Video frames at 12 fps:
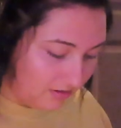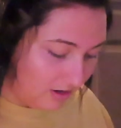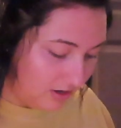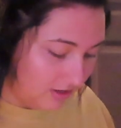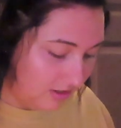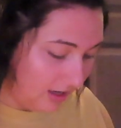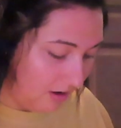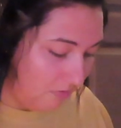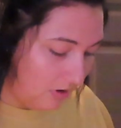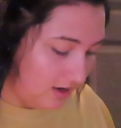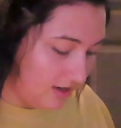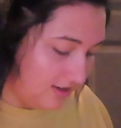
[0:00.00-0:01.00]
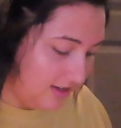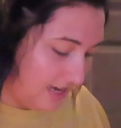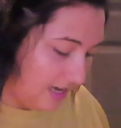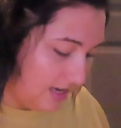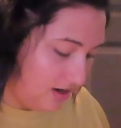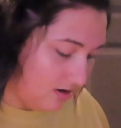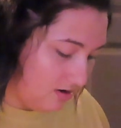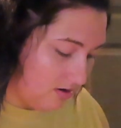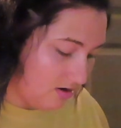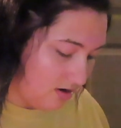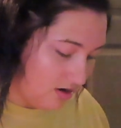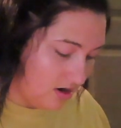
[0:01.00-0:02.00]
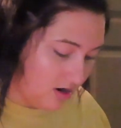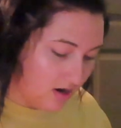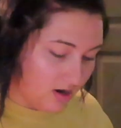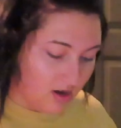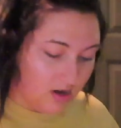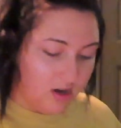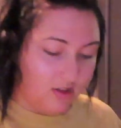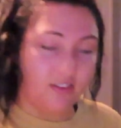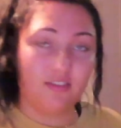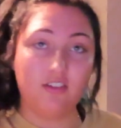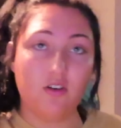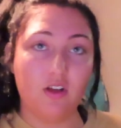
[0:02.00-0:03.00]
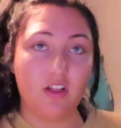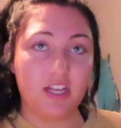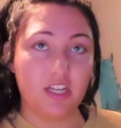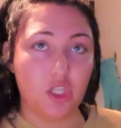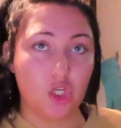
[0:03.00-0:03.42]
On a scale of 1 to 10, this is going like a